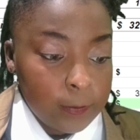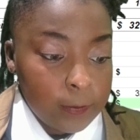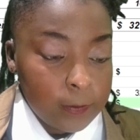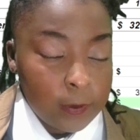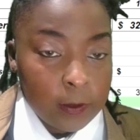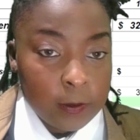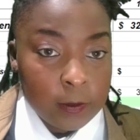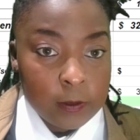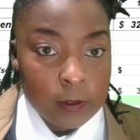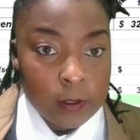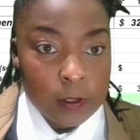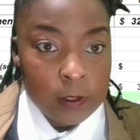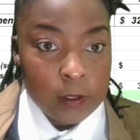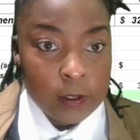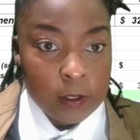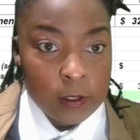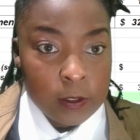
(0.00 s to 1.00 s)
Let's see,
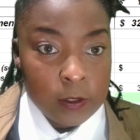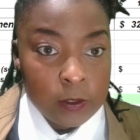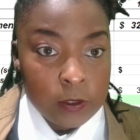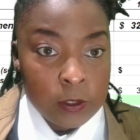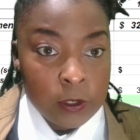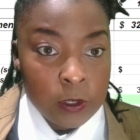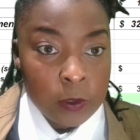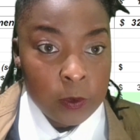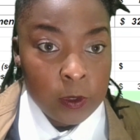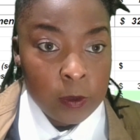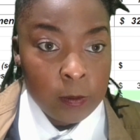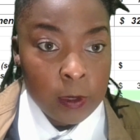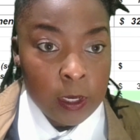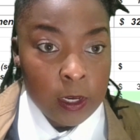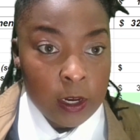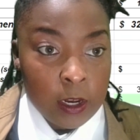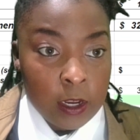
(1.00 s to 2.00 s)
engineering
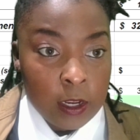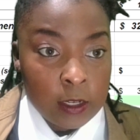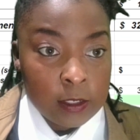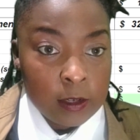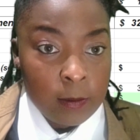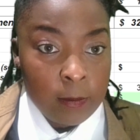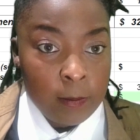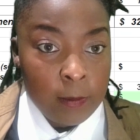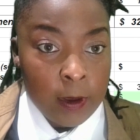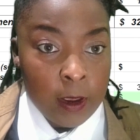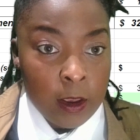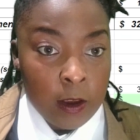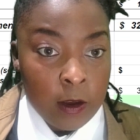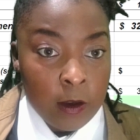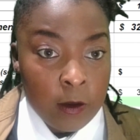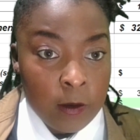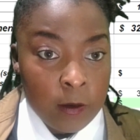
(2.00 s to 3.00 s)
may cost
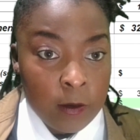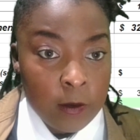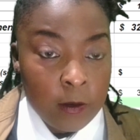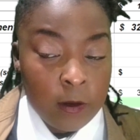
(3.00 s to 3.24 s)
about